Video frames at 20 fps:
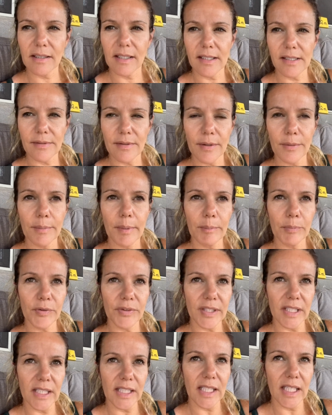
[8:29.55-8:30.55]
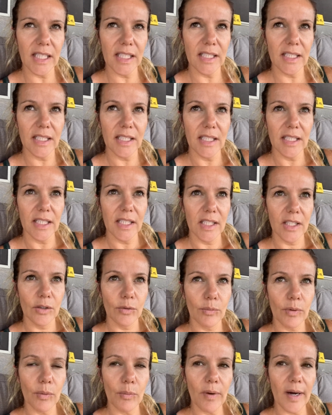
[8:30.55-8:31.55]
I remember thinking,
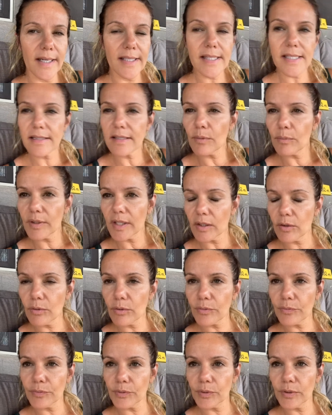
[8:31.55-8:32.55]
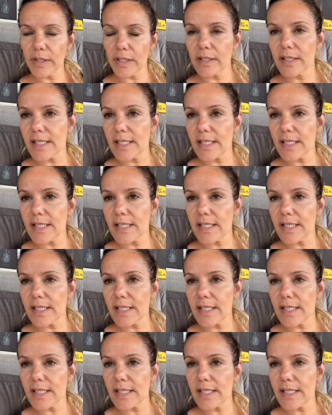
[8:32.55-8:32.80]
well, why is it that when I go to Florida,